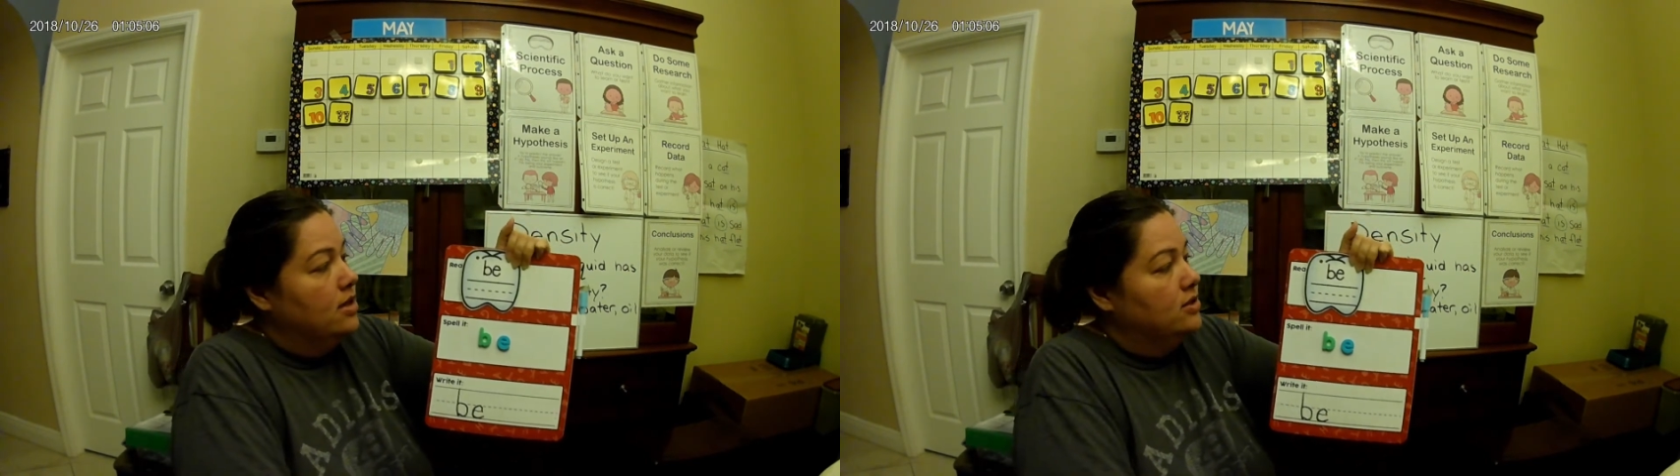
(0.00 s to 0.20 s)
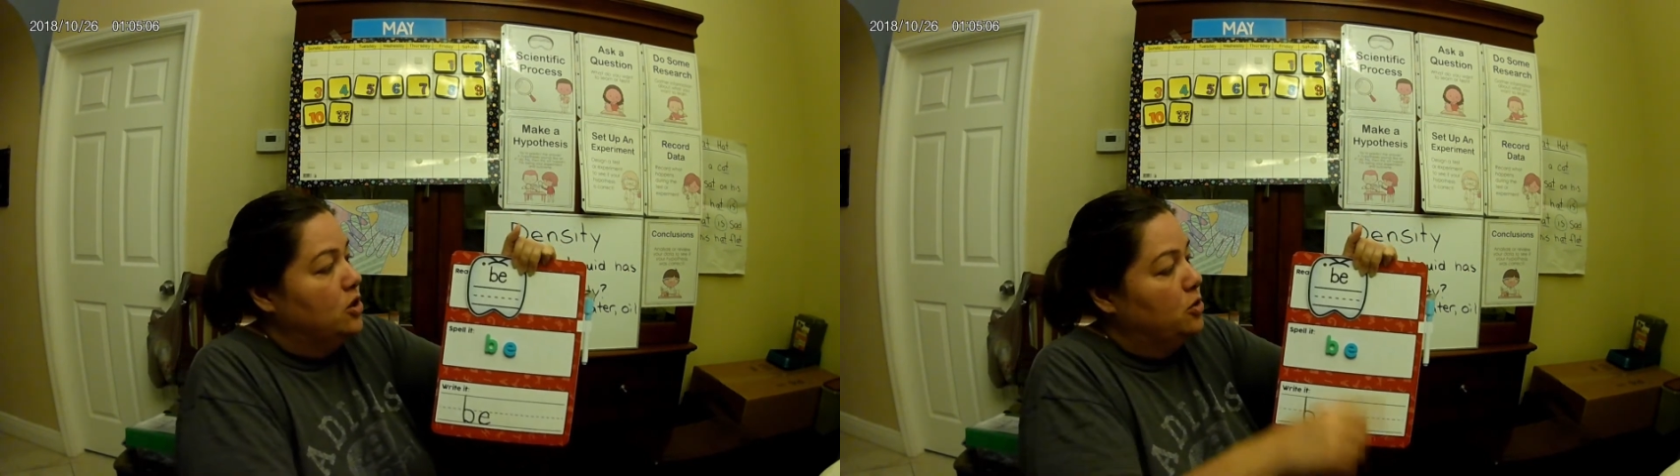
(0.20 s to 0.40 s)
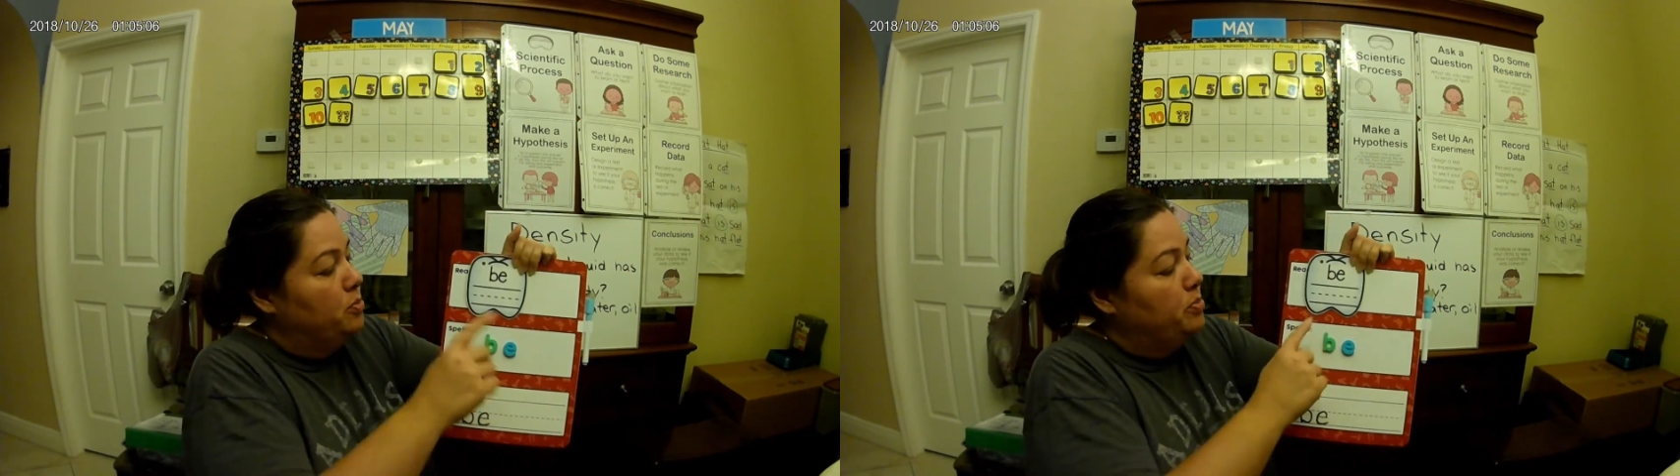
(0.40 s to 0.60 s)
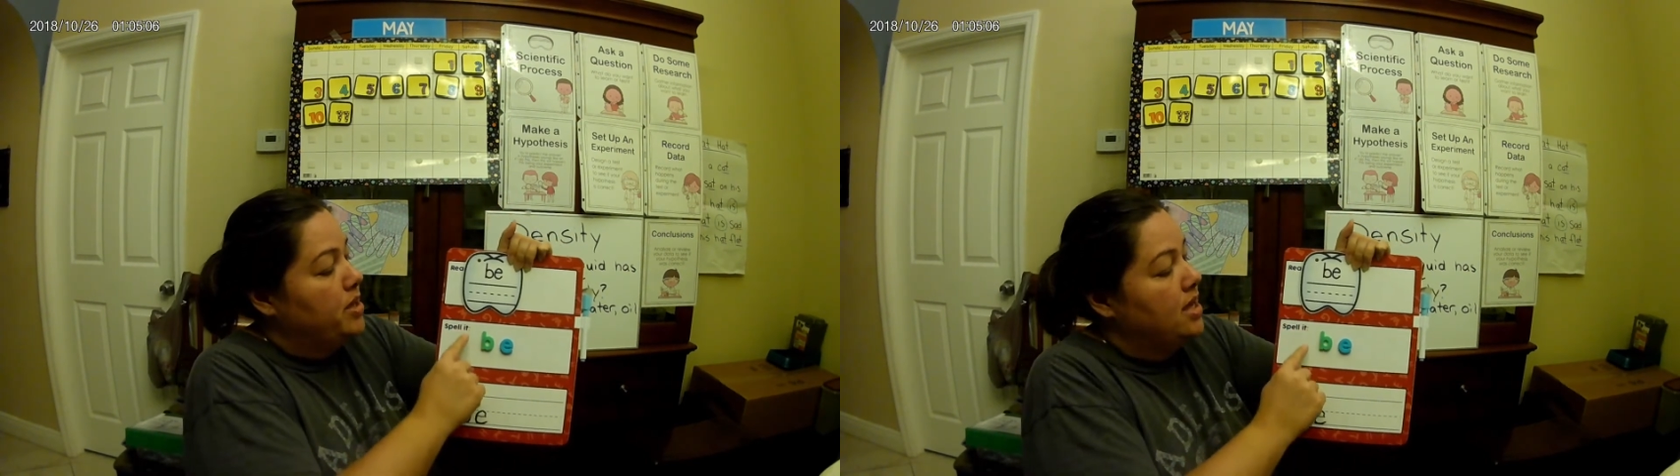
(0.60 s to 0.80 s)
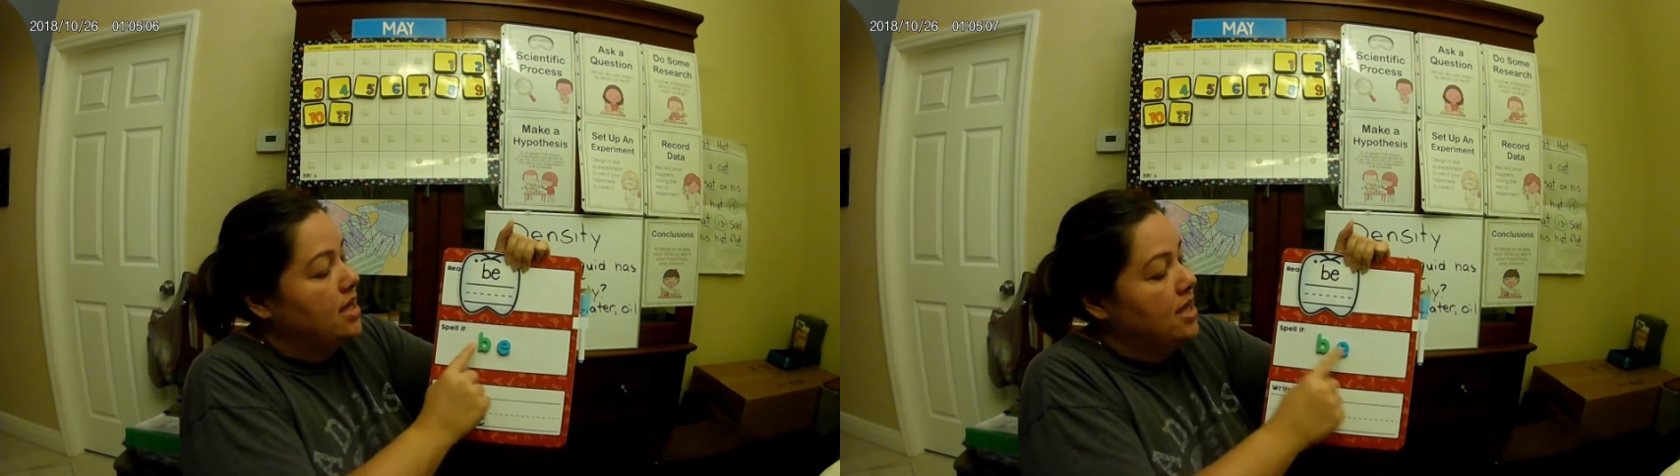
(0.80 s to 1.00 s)
So
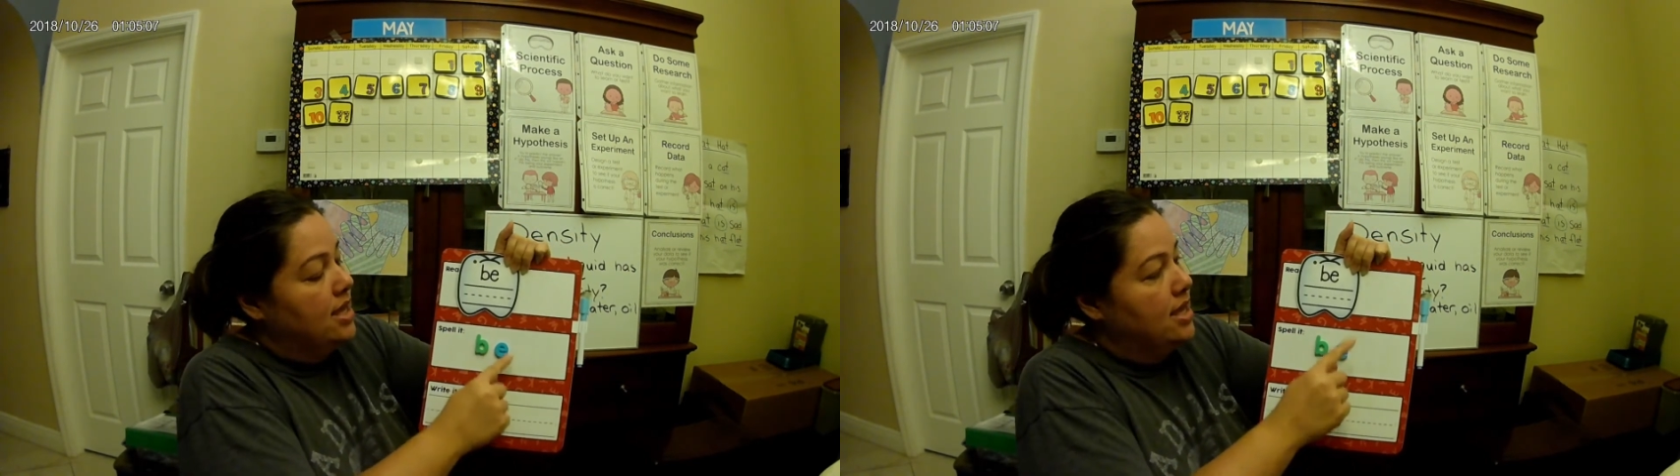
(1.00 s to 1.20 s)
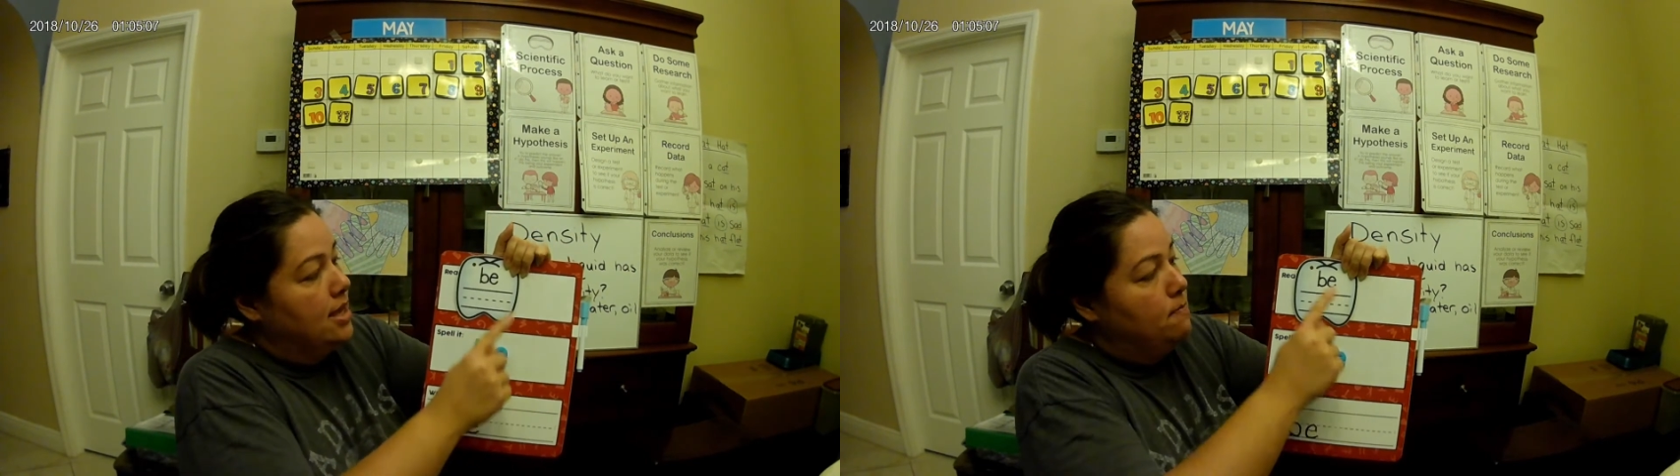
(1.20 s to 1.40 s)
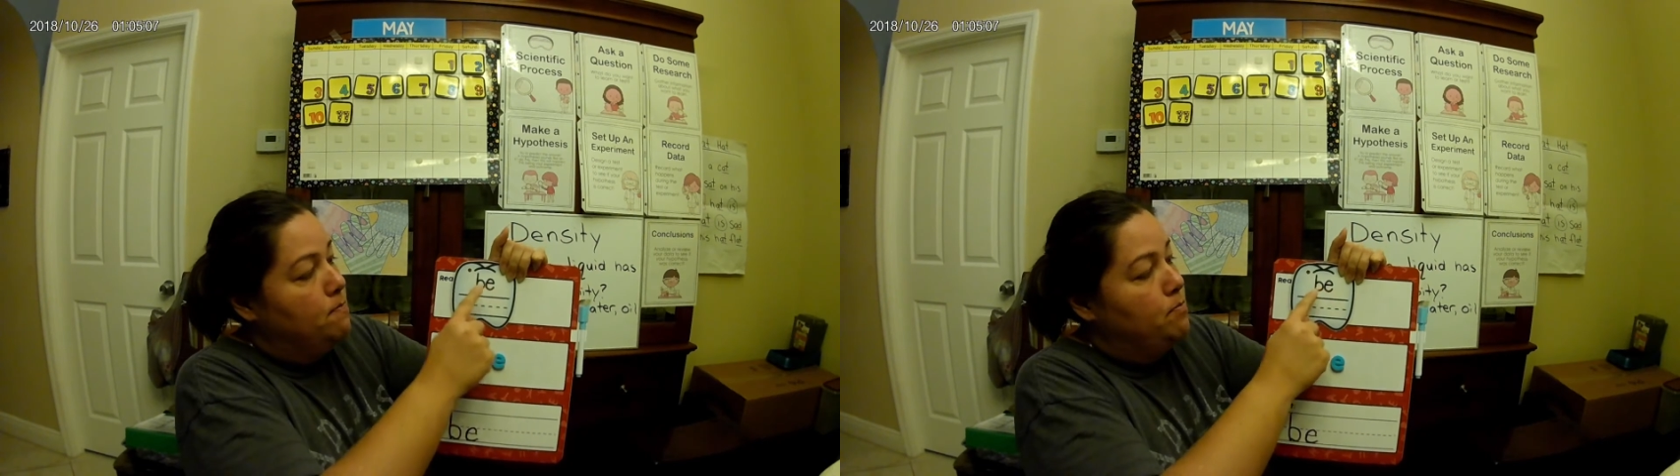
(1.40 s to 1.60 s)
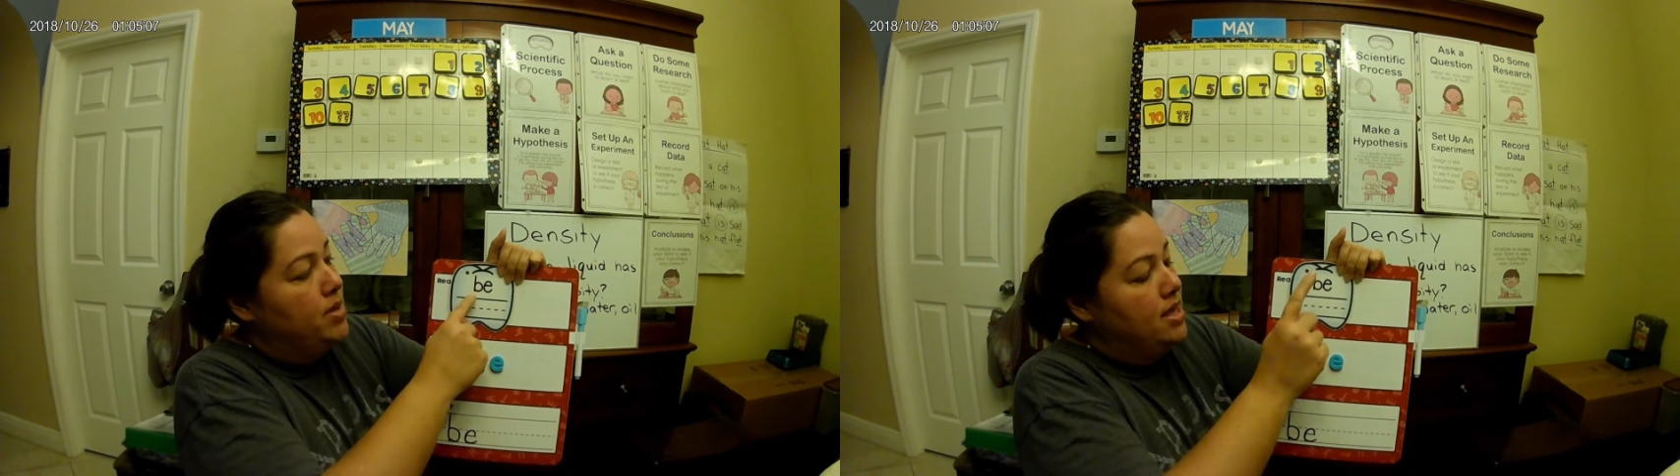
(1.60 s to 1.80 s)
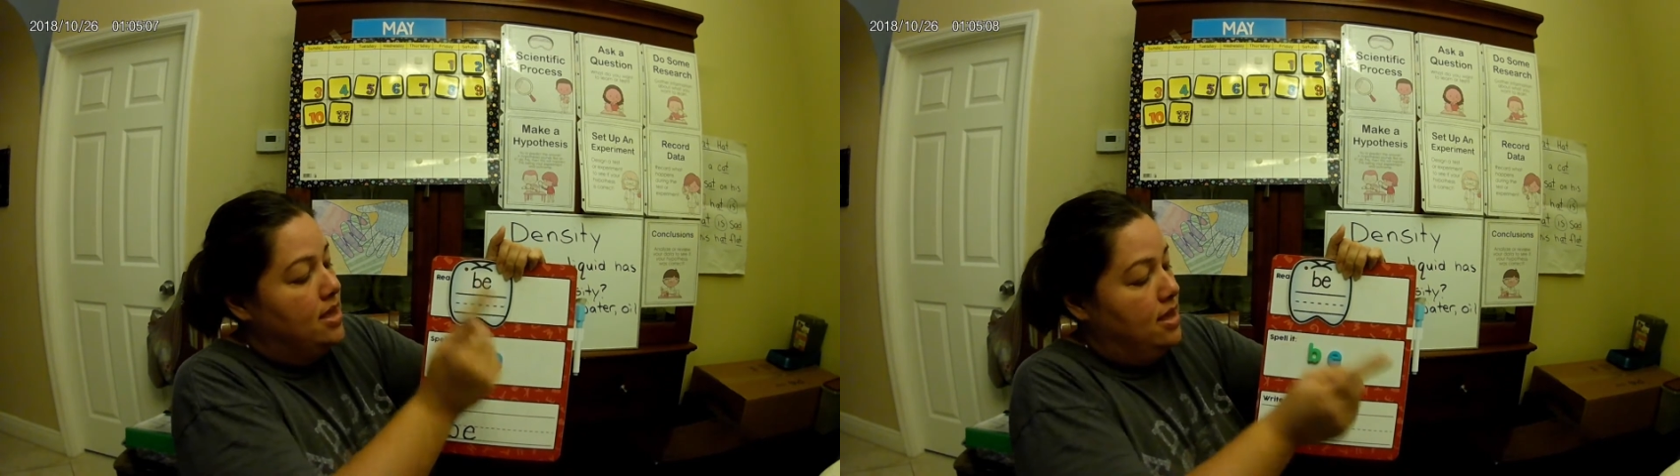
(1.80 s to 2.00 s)

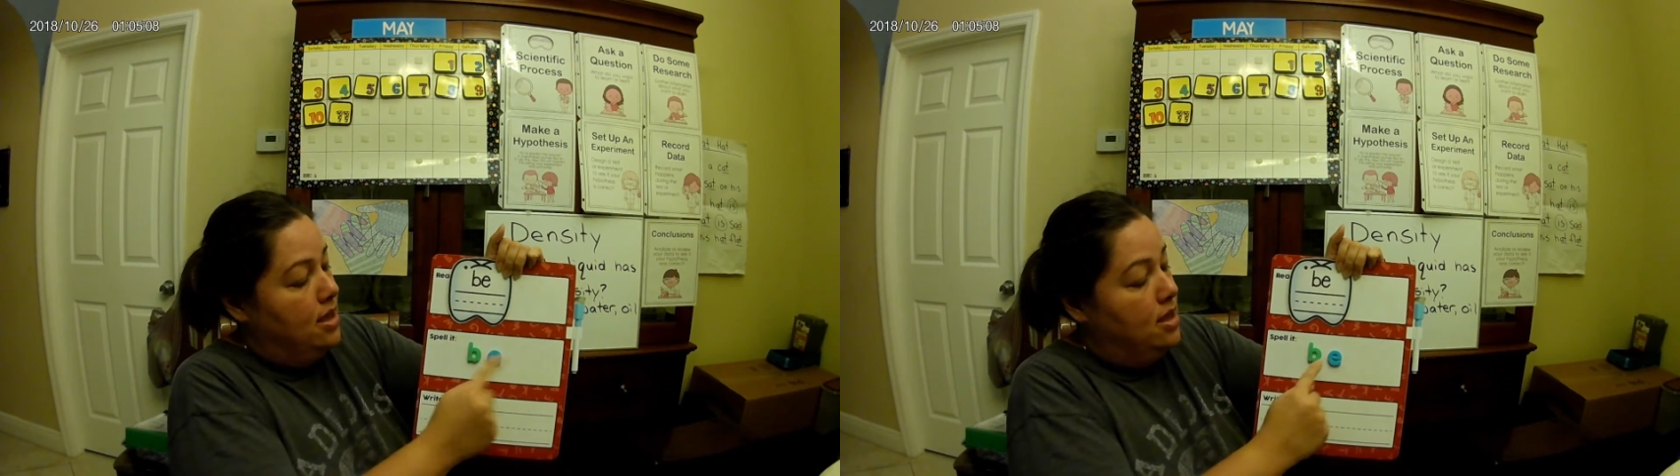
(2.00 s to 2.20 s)
B-E-B.